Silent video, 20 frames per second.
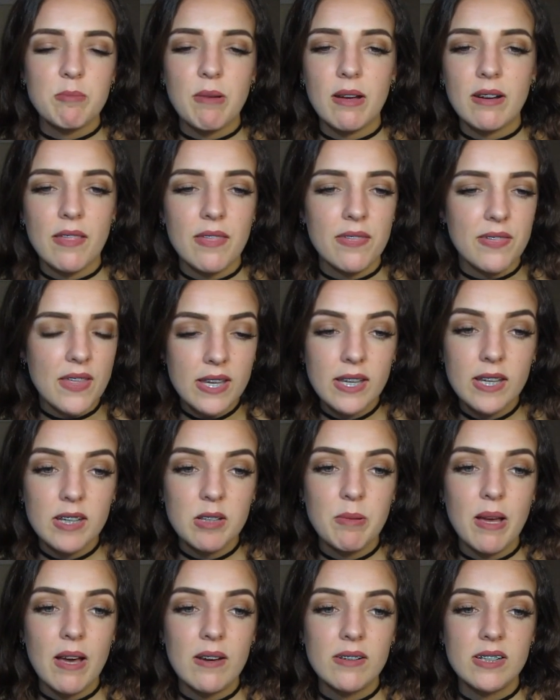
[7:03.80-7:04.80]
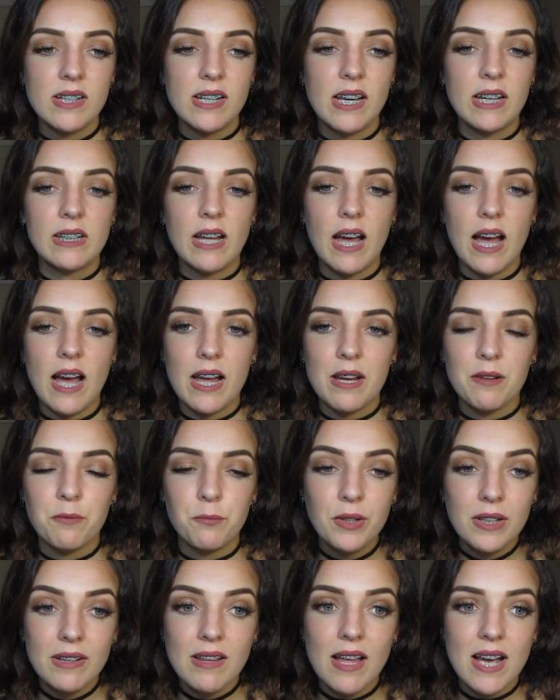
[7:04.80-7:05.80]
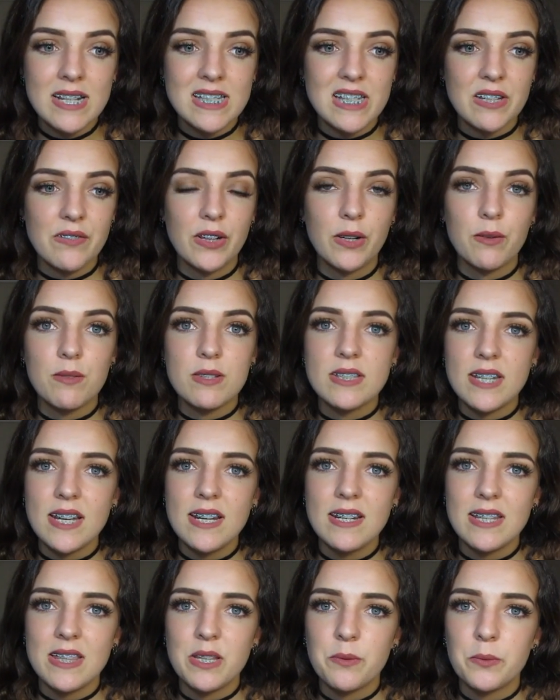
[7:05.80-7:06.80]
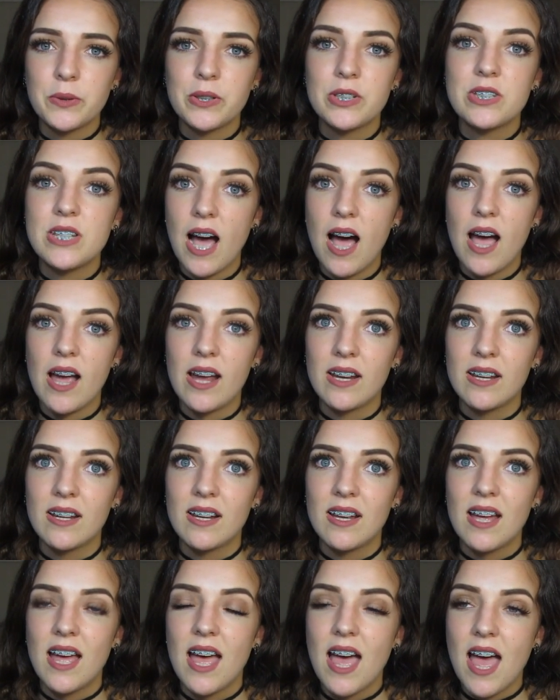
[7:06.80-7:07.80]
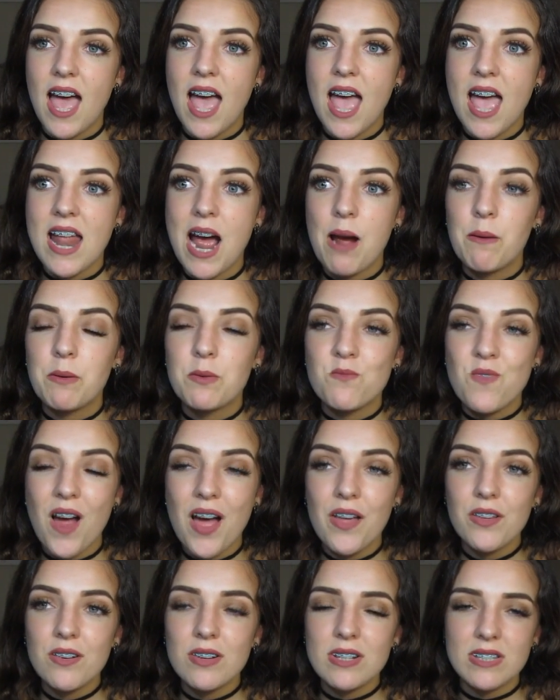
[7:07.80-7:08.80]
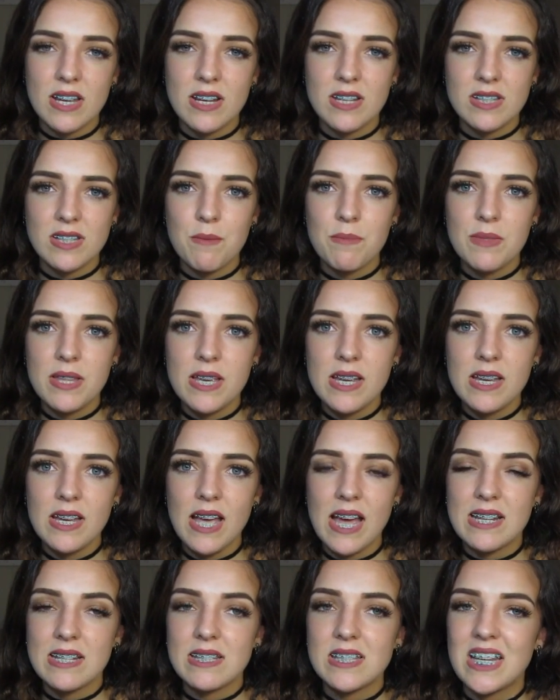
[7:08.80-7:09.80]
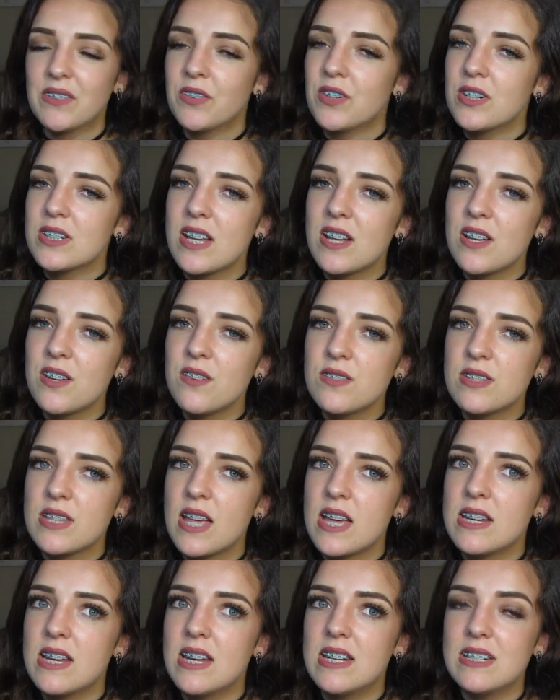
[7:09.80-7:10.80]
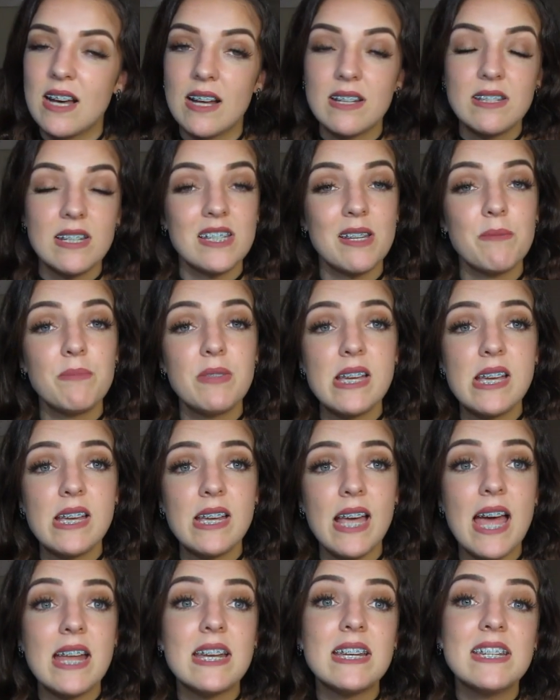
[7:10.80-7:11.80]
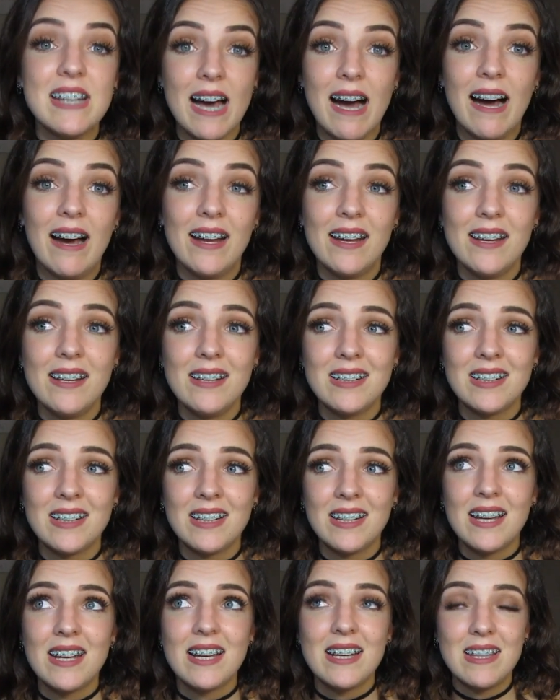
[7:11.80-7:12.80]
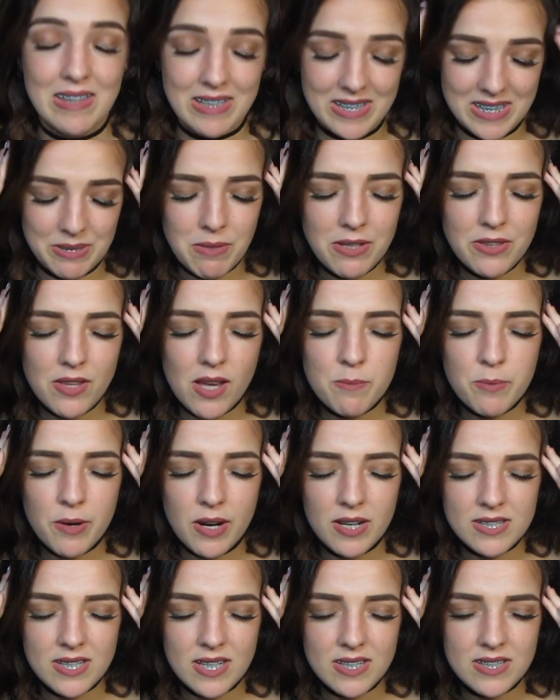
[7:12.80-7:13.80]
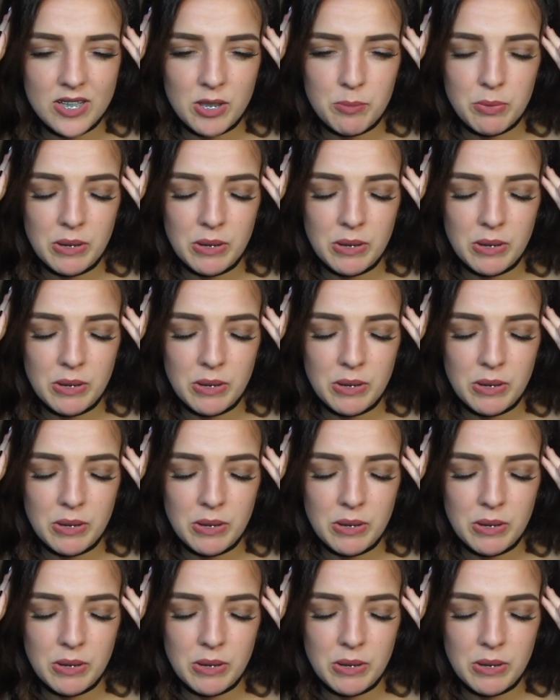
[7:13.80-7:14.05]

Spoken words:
about it, and thinking about it, and I realize if I don't say anything, we could die. And I would rather say something and save ourselves than not say something and die. This is my thought process here,